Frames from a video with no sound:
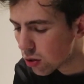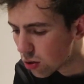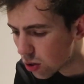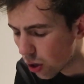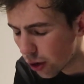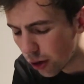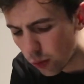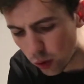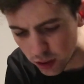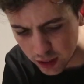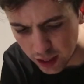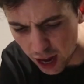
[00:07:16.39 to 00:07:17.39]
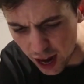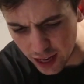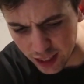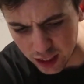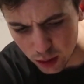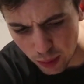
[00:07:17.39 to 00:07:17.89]
So what's that?
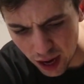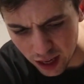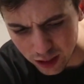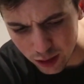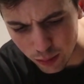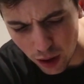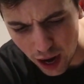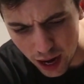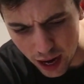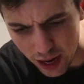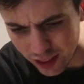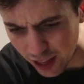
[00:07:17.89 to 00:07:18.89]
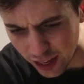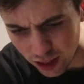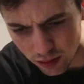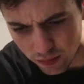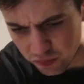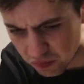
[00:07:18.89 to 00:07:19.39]
It expands by
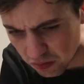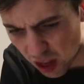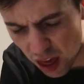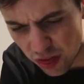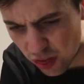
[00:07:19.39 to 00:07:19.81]
like a